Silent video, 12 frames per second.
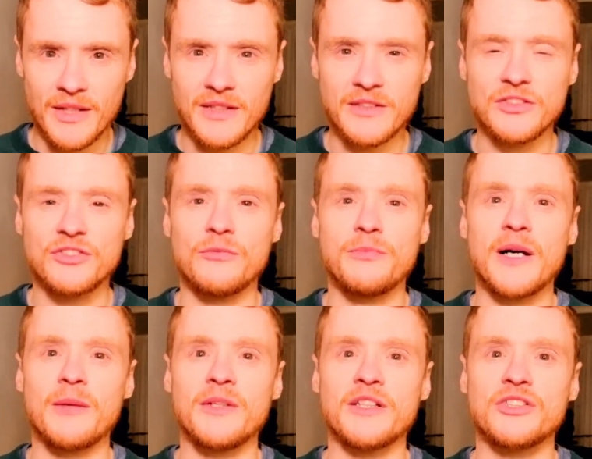Millions of
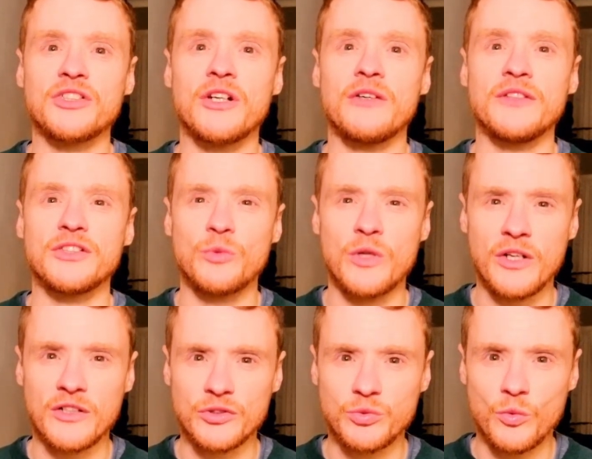public service
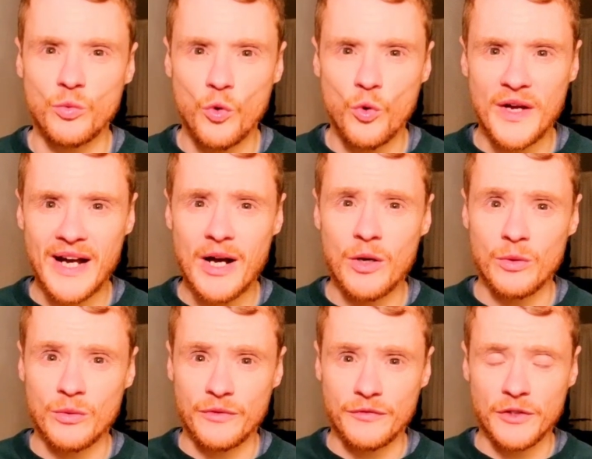workers will walk out
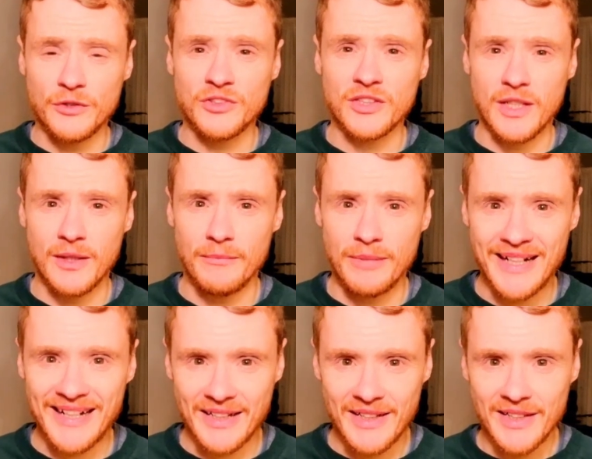and refuse to come
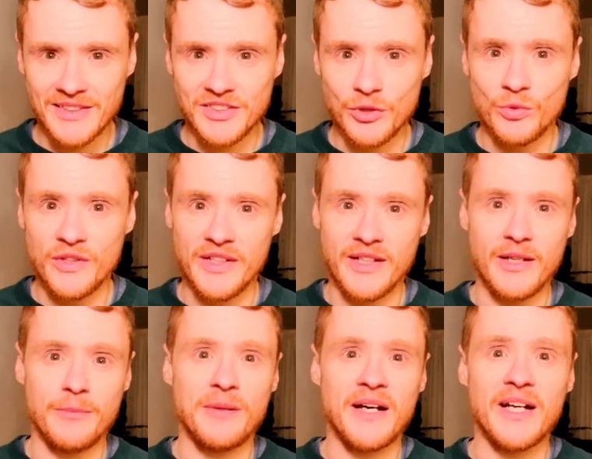back until they get
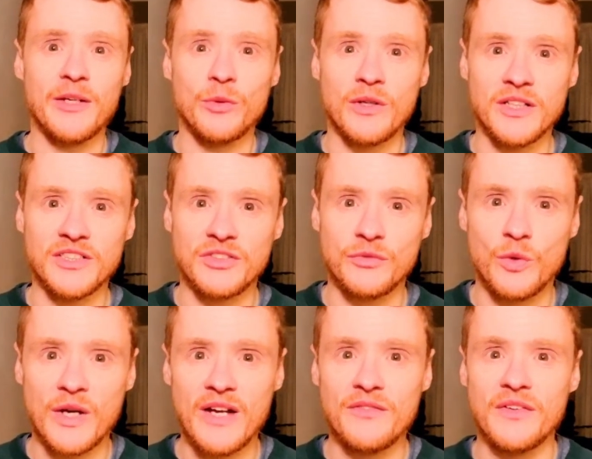a pay rise of
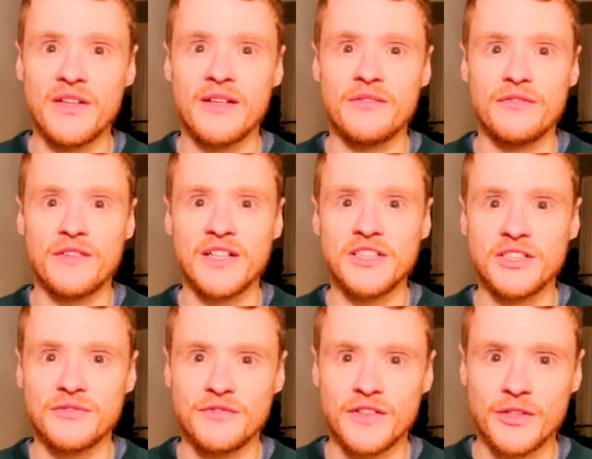whatever the
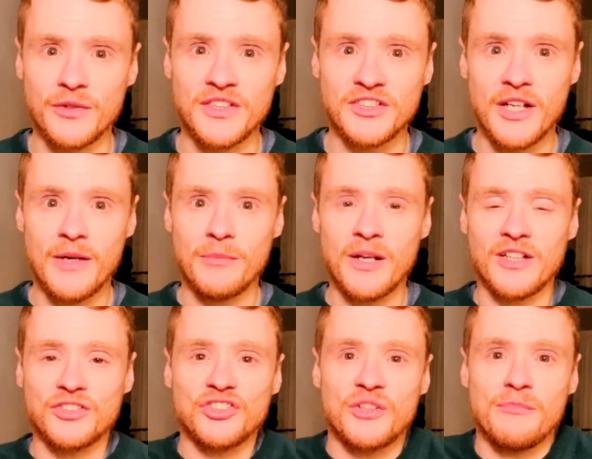inflation figure is,
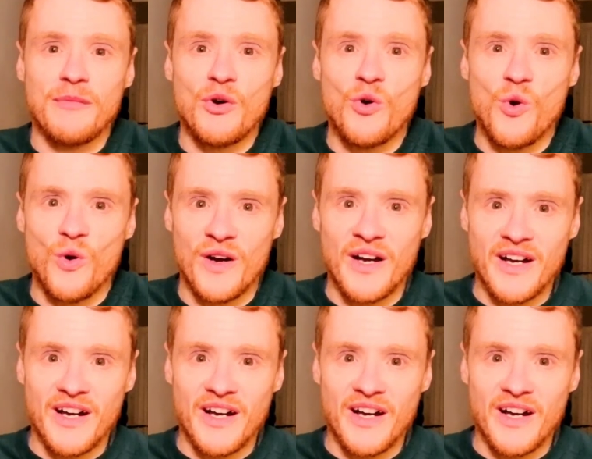plus some more.